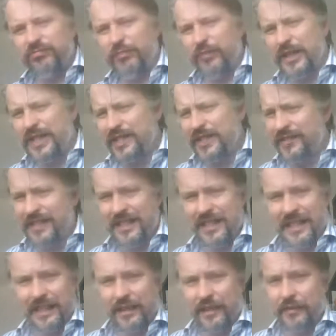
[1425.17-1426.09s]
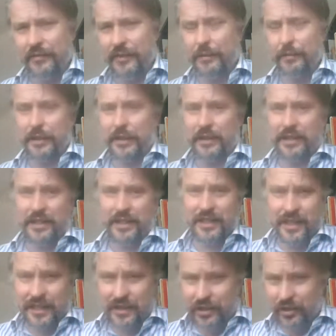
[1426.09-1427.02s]
Whitaker isn't that good of him, but
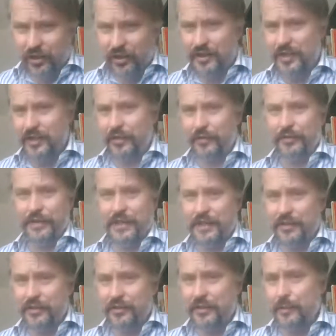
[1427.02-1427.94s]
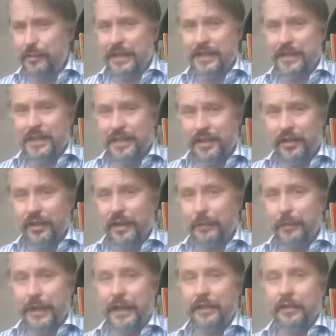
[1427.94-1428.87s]
Koskov is suitably
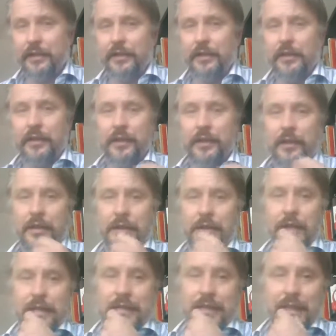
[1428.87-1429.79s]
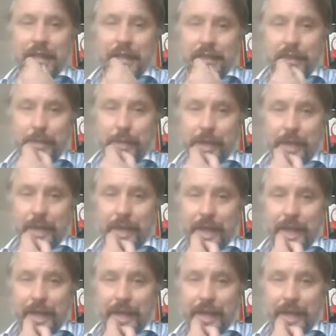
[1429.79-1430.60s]
slimy as a henchman.